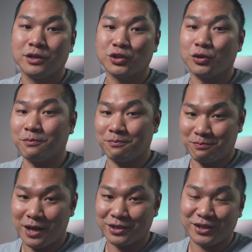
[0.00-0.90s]
So
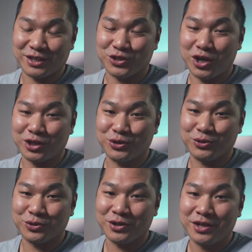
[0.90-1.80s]
back to that stock
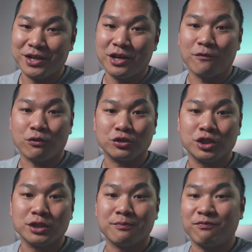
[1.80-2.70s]
cooler. For
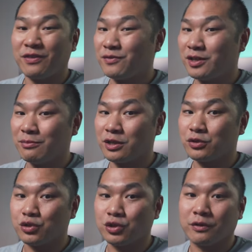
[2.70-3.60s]
just 15
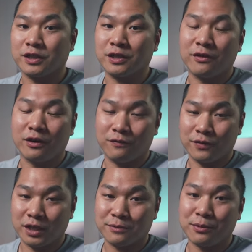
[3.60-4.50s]
minutes or so
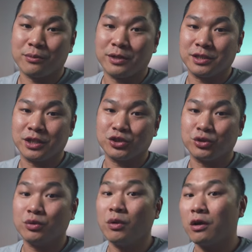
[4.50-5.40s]
of
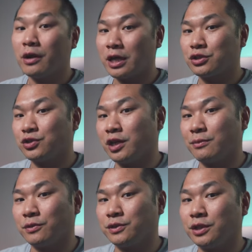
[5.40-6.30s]
experimentation, you are actually
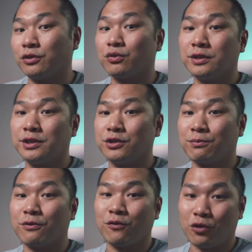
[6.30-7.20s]
able to increase your
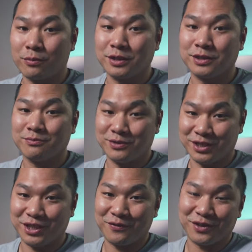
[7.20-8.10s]
performance
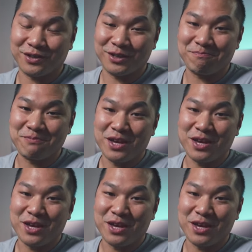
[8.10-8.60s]
significantly.